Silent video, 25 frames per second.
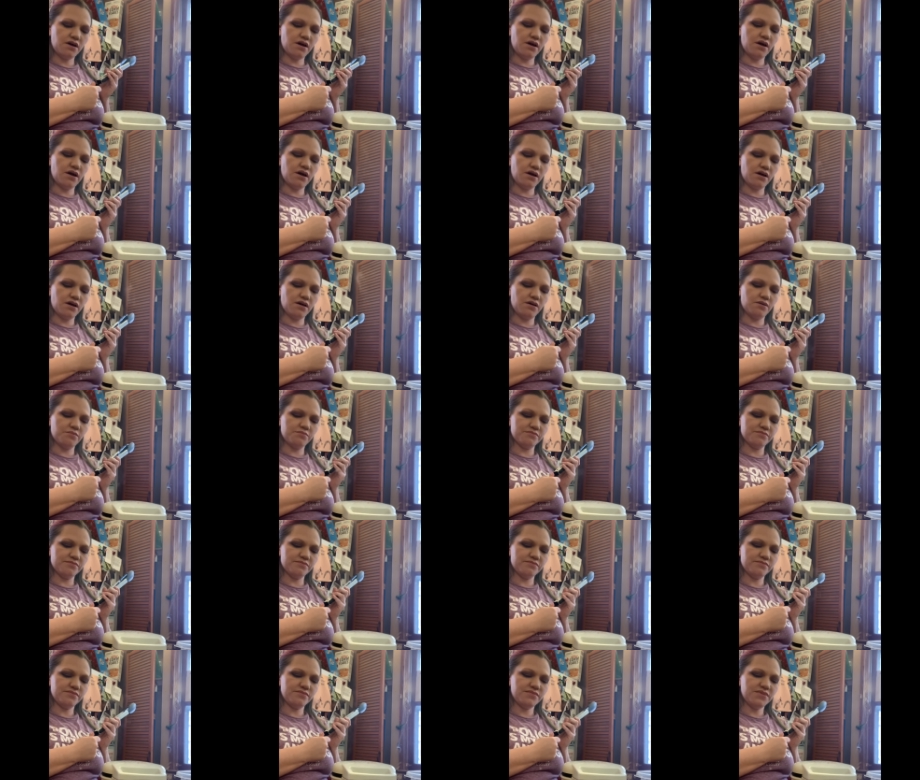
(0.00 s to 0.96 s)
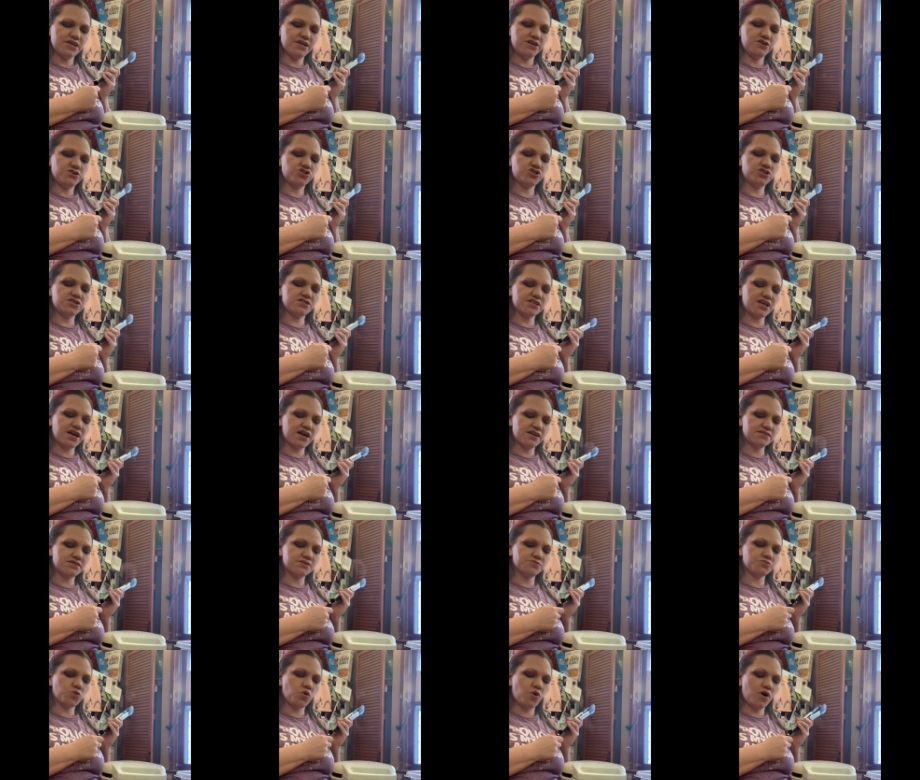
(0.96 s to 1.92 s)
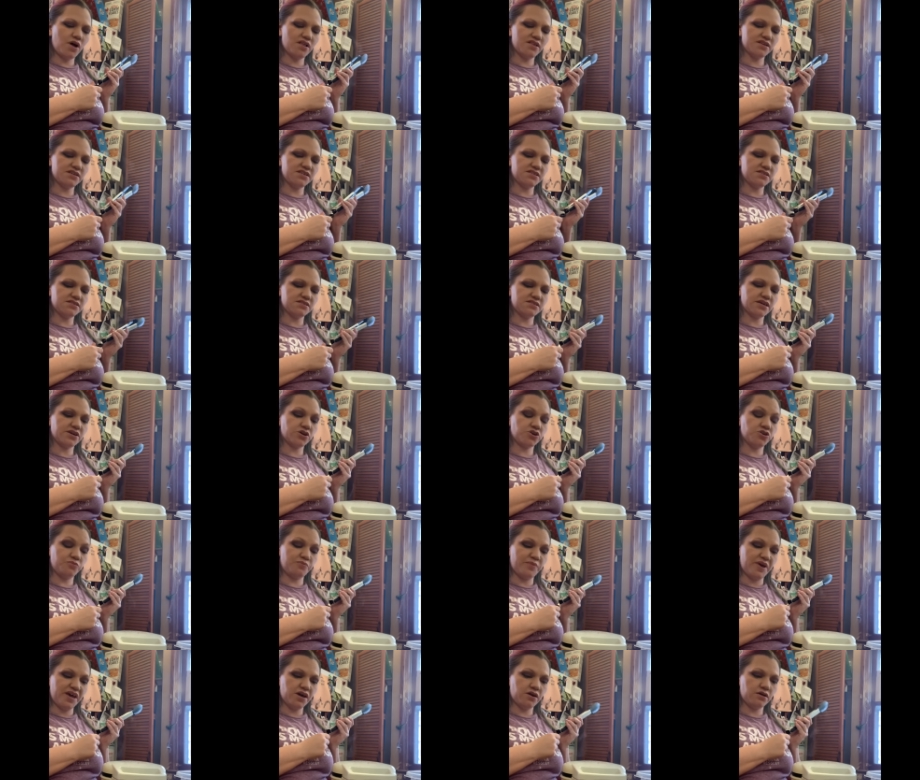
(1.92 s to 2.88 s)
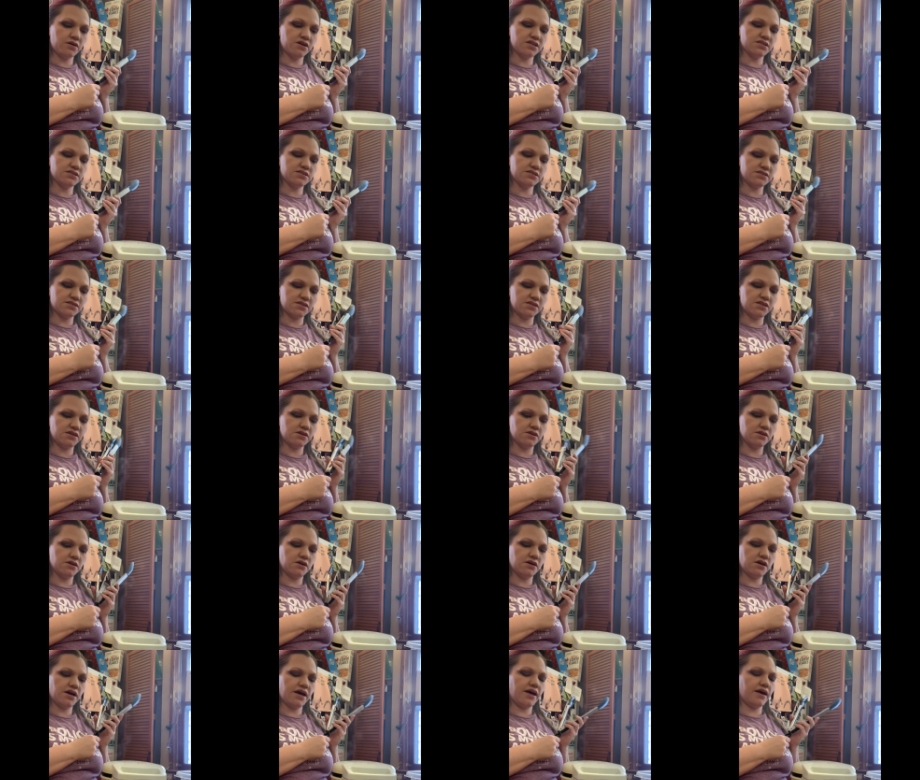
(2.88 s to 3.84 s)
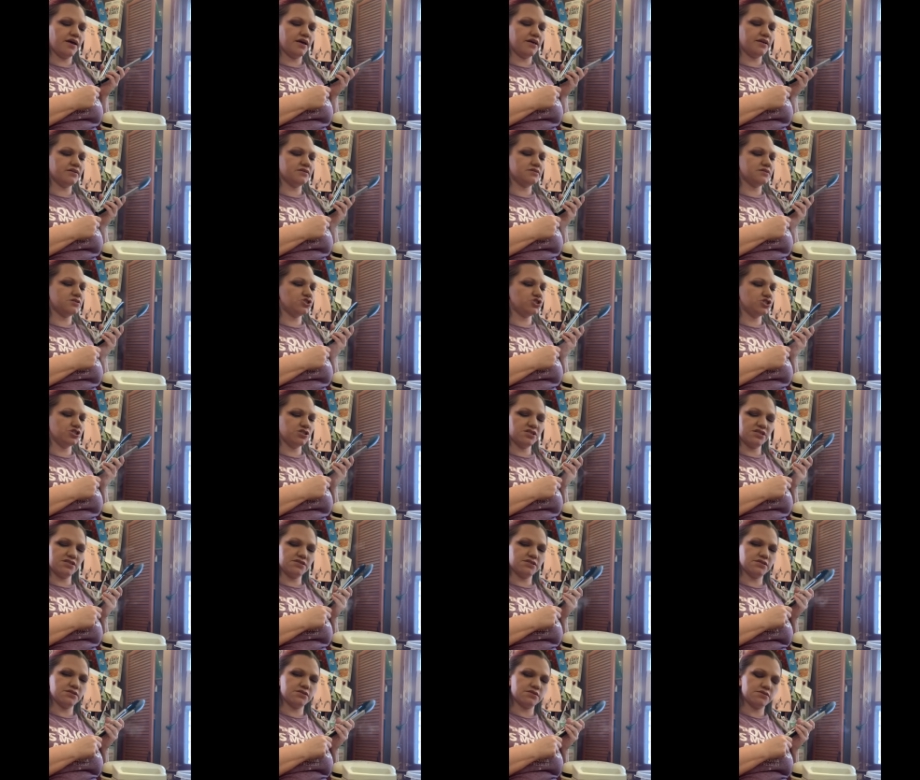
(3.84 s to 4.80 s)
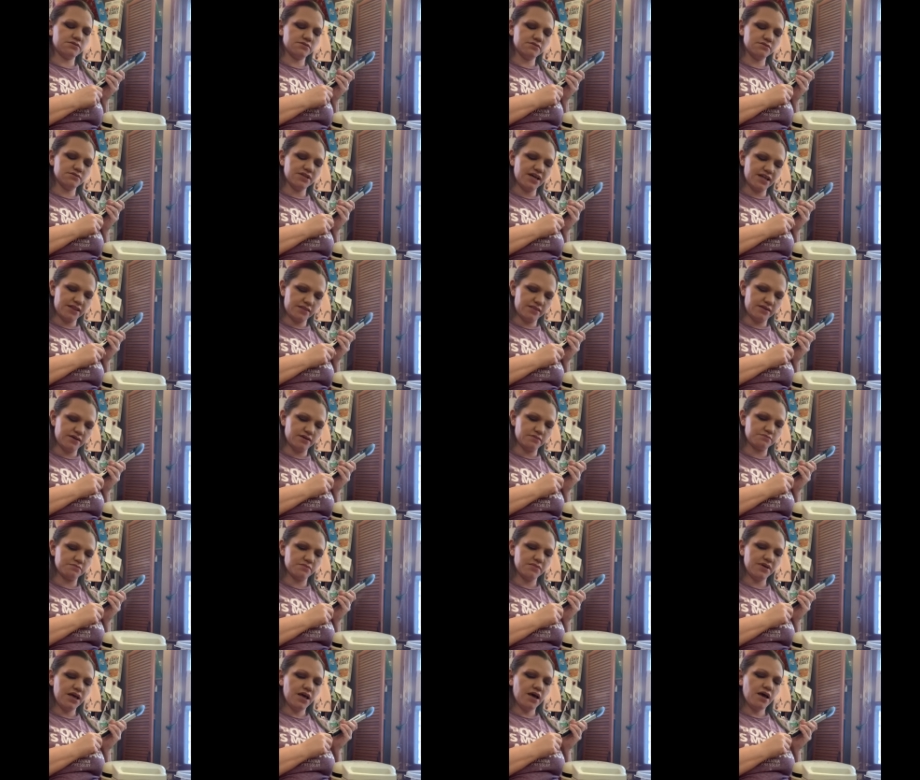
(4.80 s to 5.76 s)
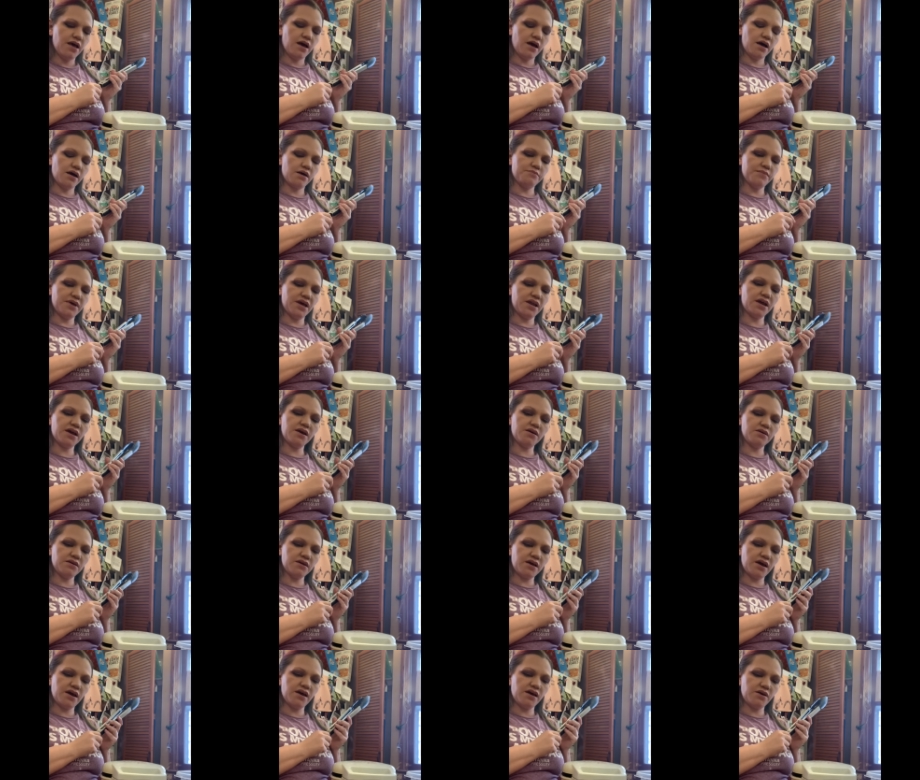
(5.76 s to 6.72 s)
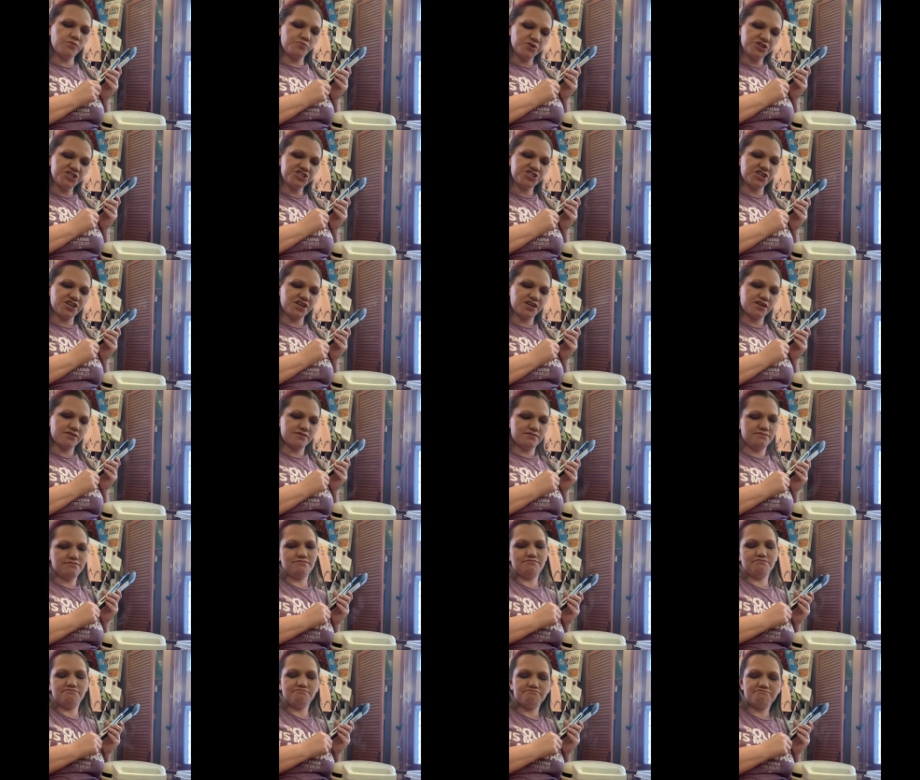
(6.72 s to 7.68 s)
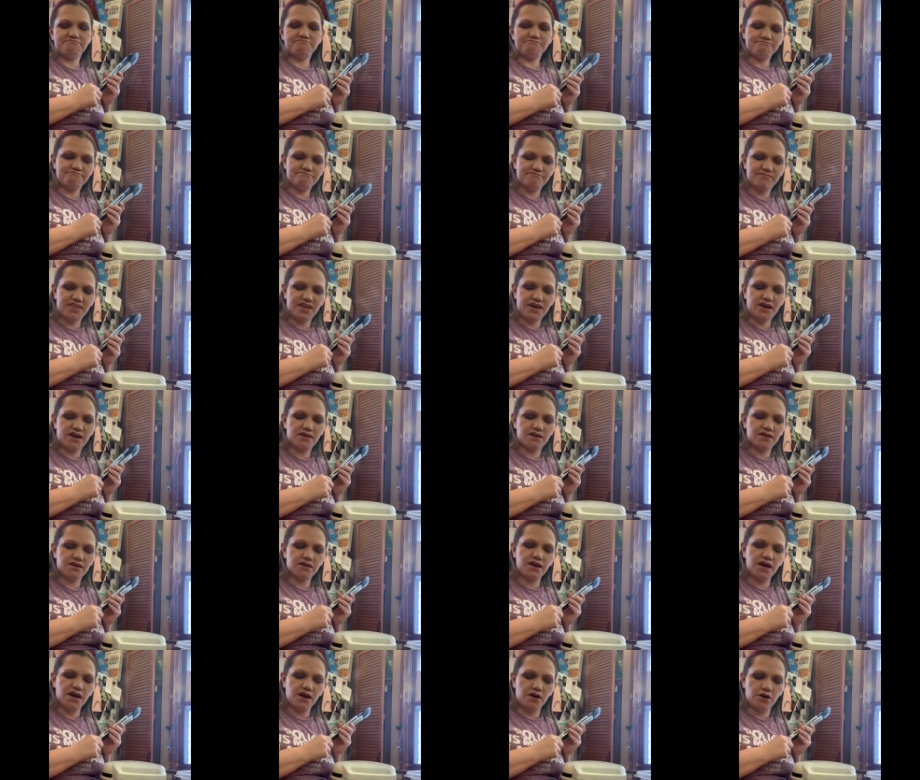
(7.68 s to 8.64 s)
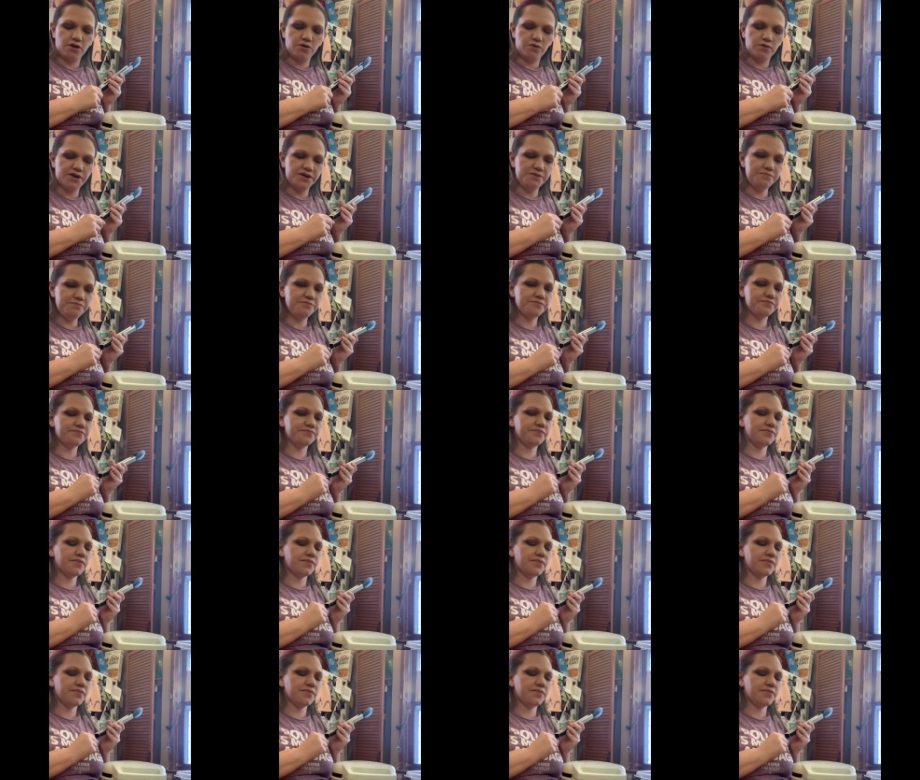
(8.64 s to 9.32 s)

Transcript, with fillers: Um, she's got some qualities that could make her insecure and she doesn't let them. Um, and I, I appreciate that in a heroine.